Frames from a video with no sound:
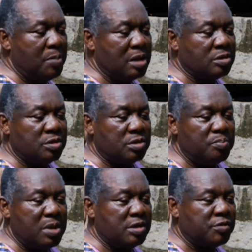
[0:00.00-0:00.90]
mouth
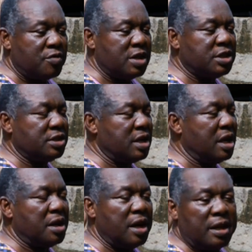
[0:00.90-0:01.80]
remains fresh
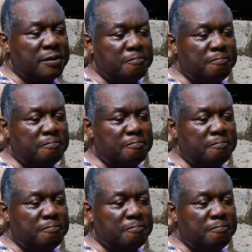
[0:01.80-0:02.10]
and clean.